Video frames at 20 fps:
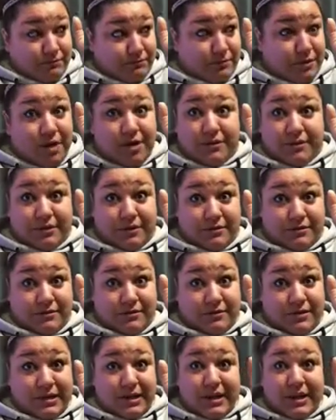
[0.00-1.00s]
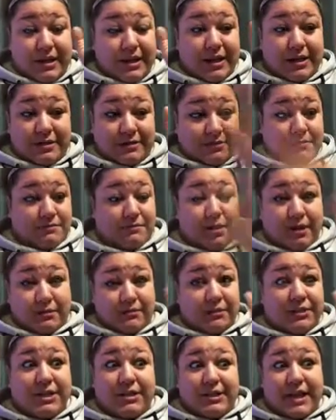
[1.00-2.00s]
Nothing.
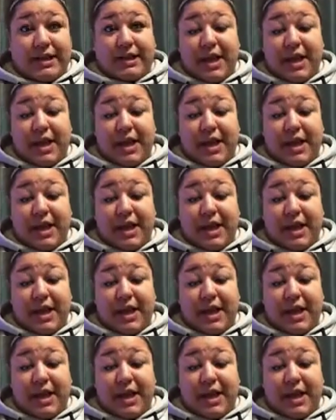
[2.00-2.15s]
It's just like